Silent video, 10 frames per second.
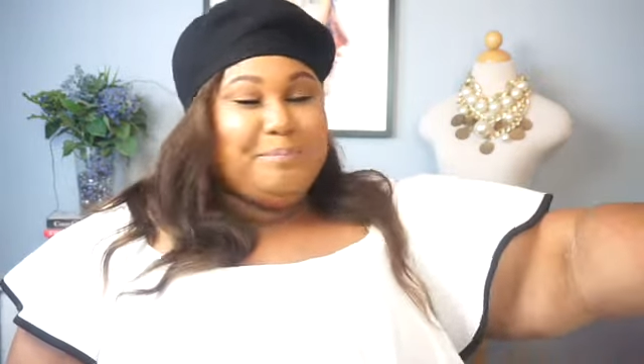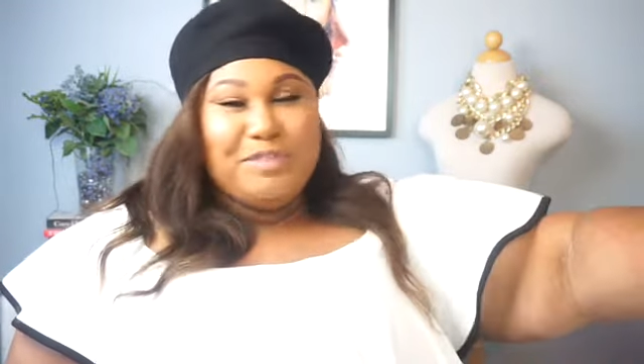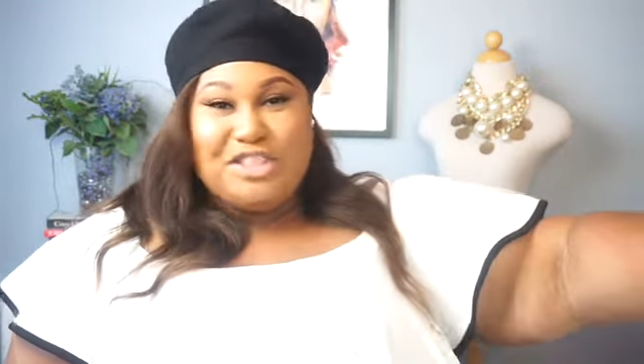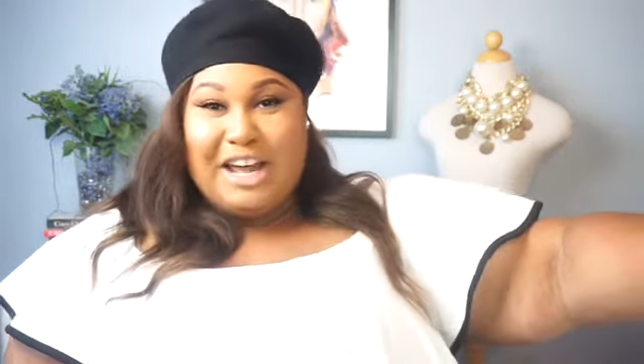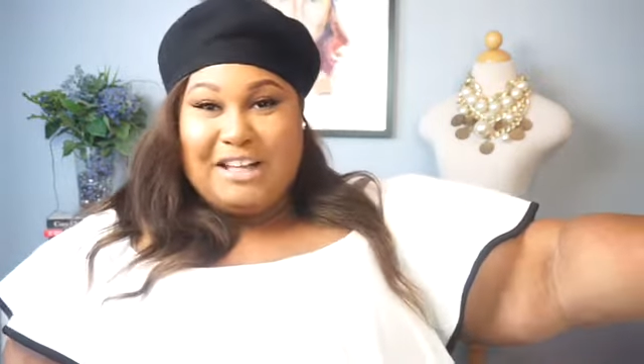
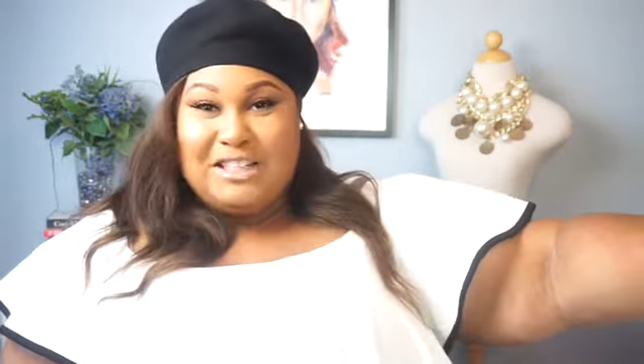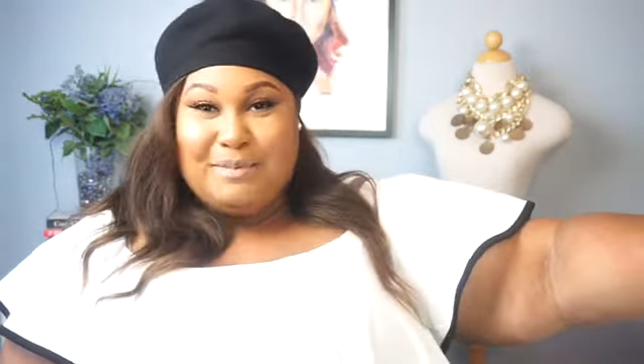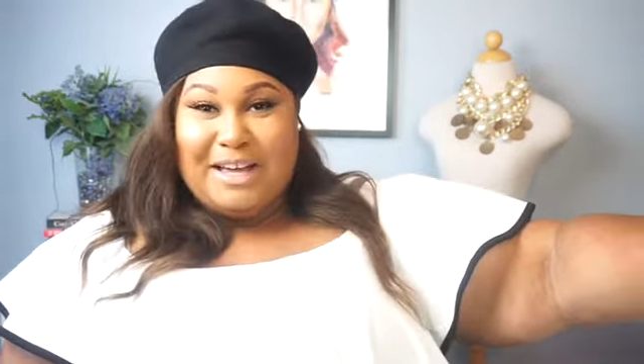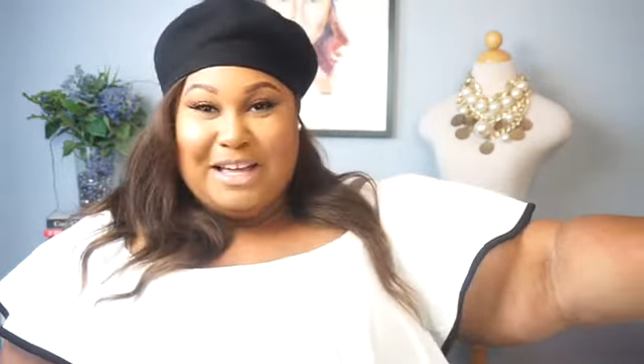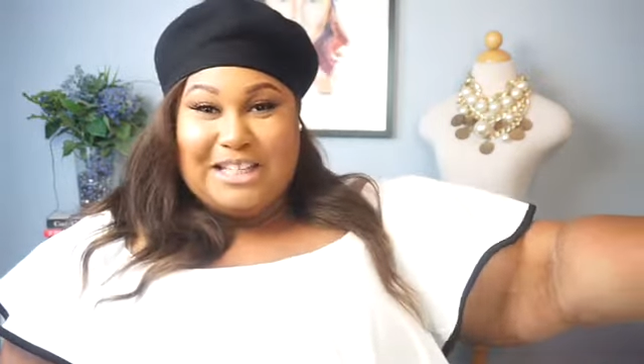shout out to
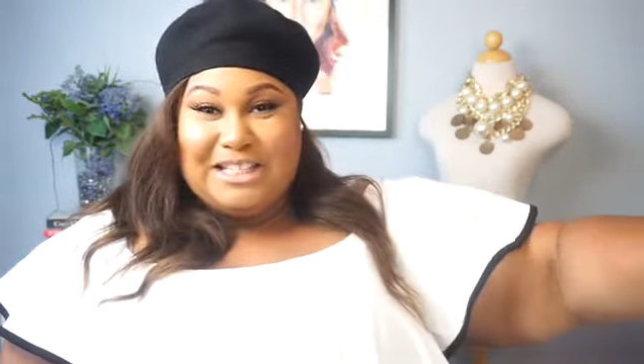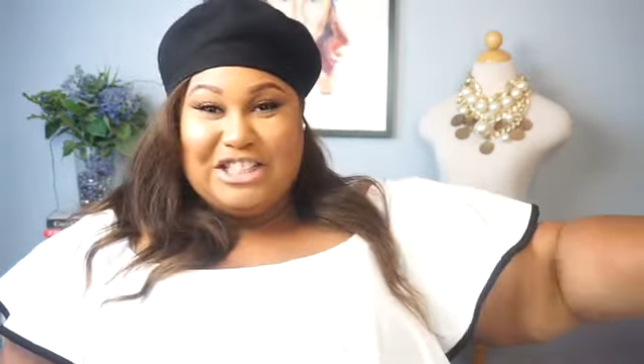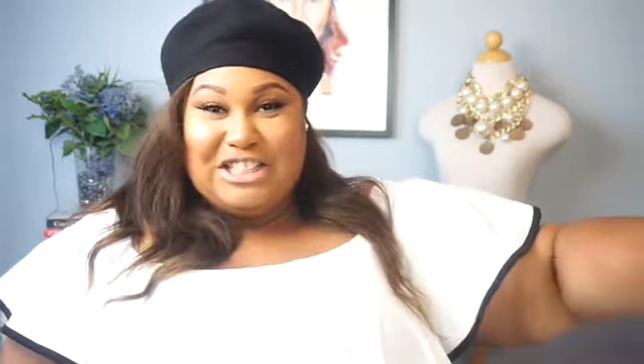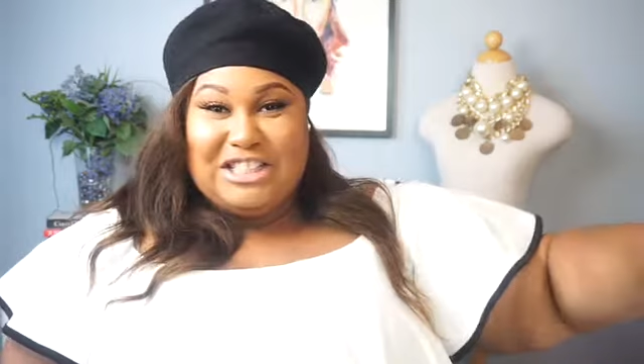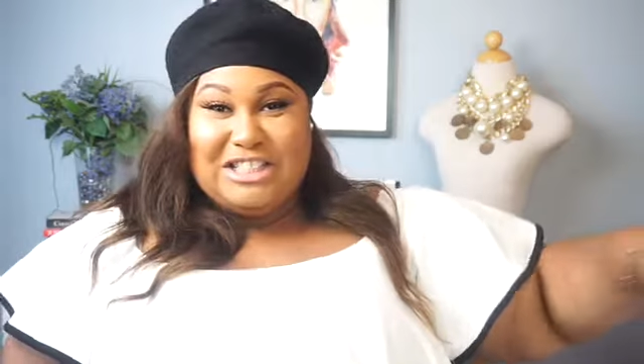my cousin.
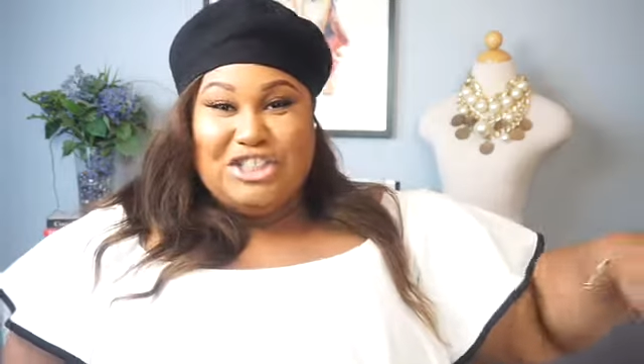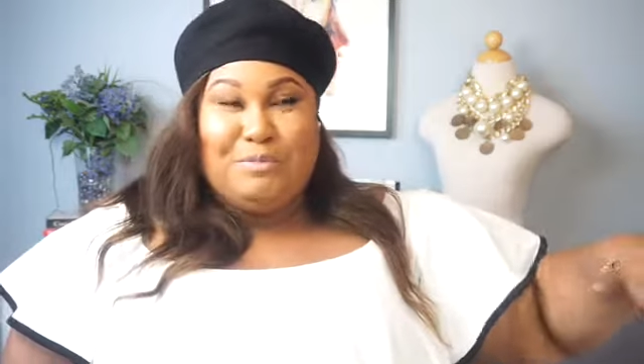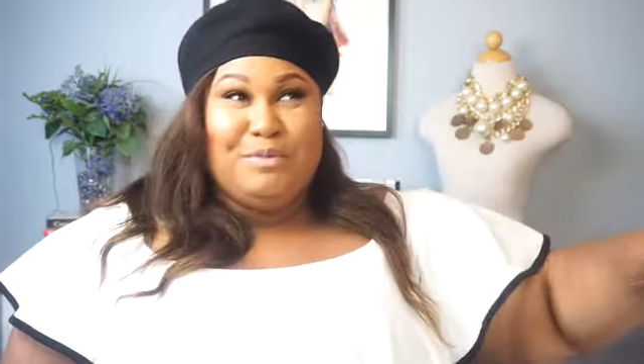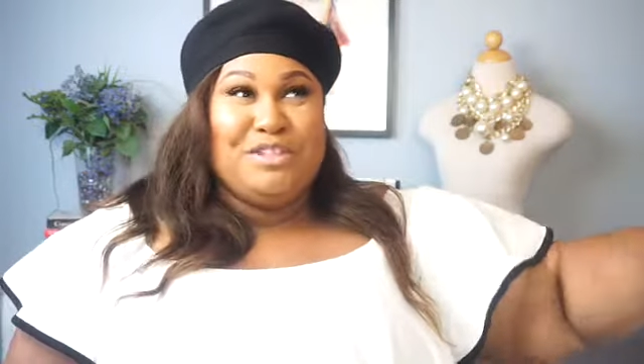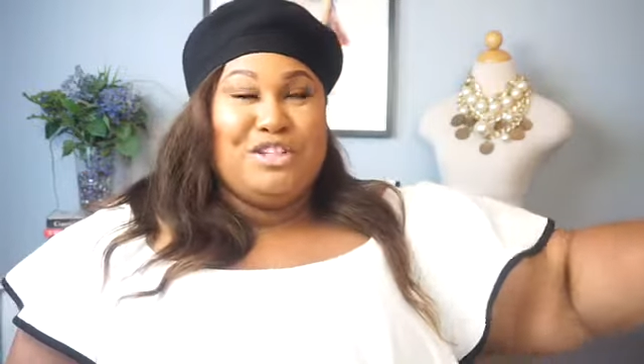She
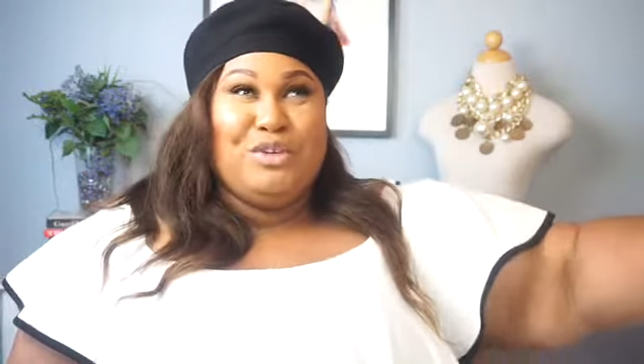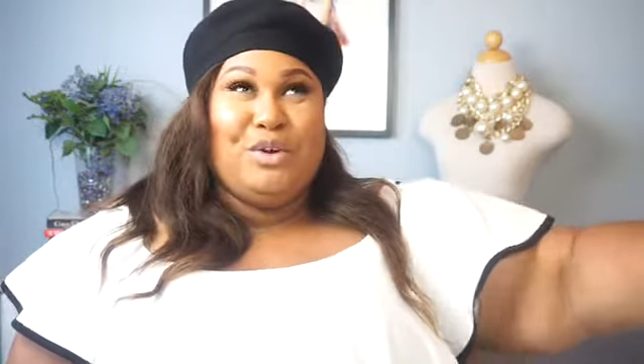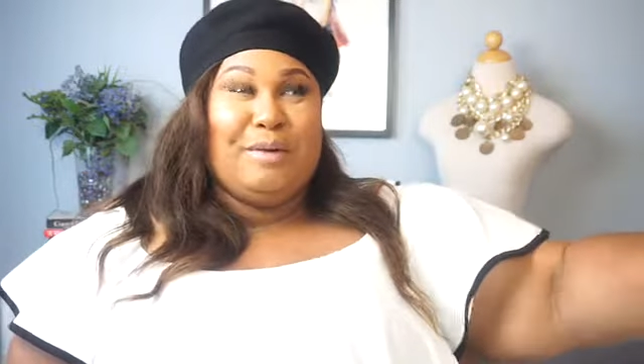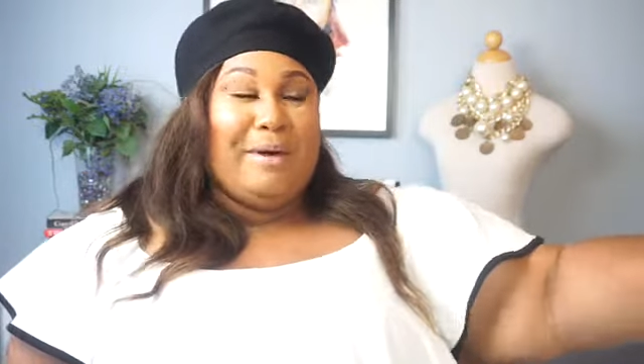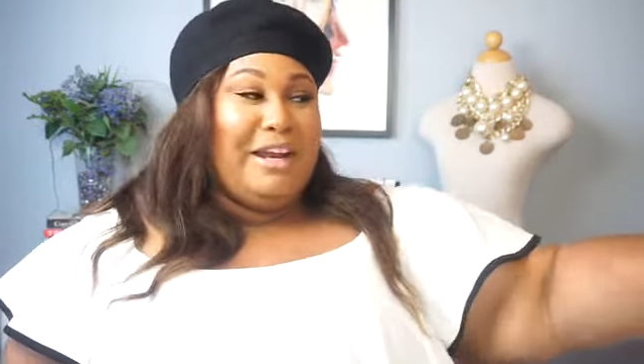moved to New
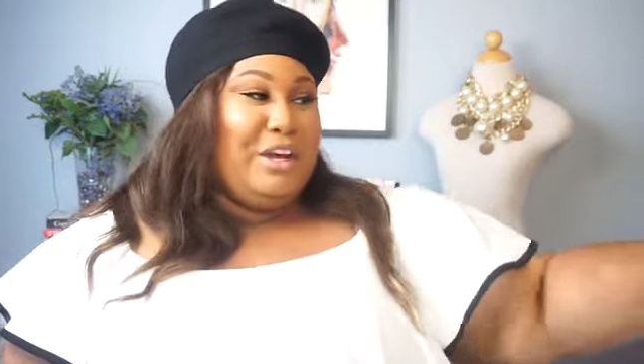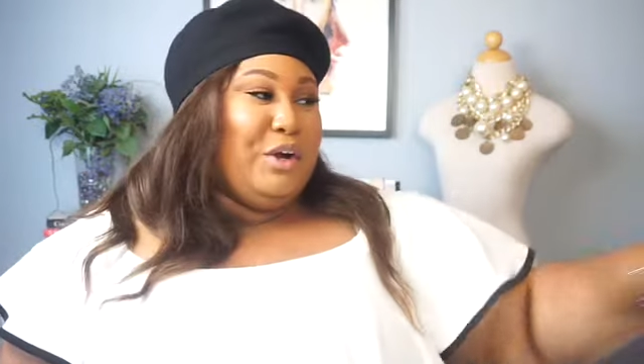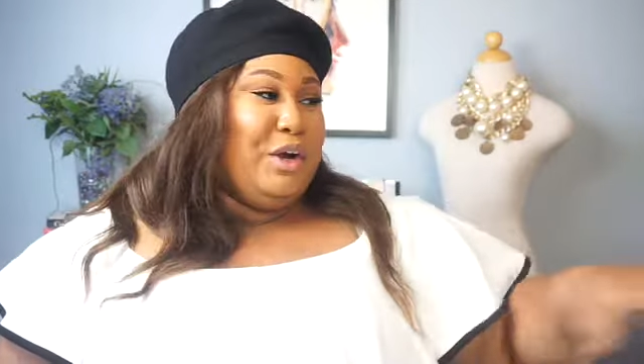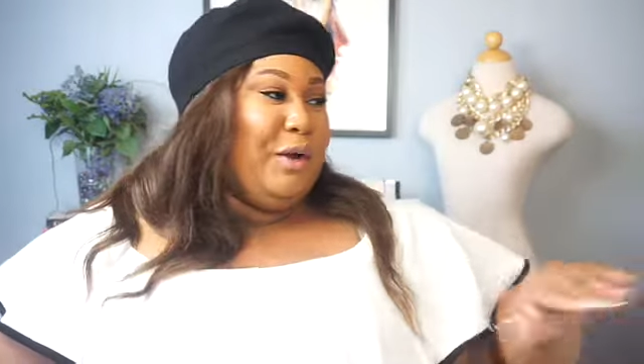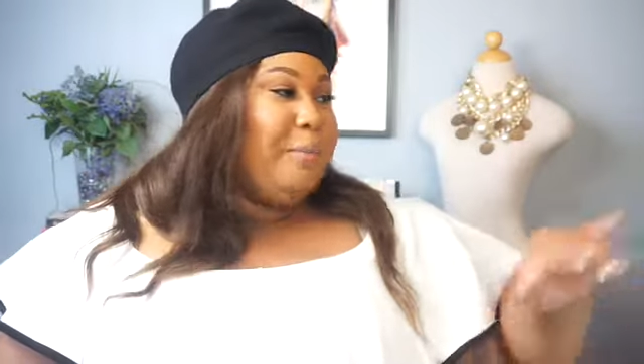York about a year
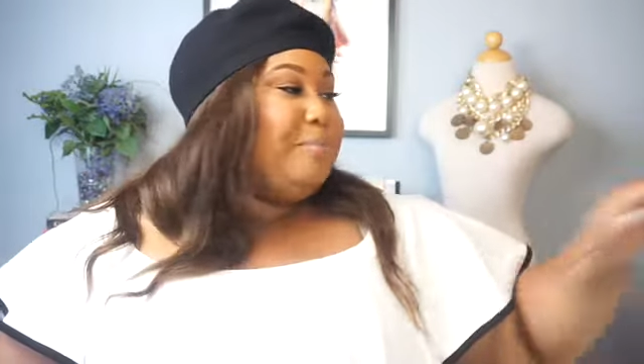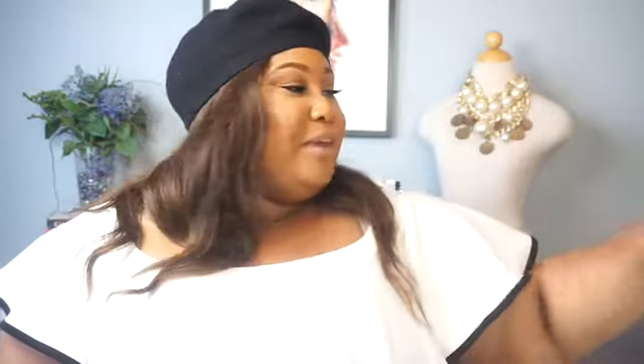ago.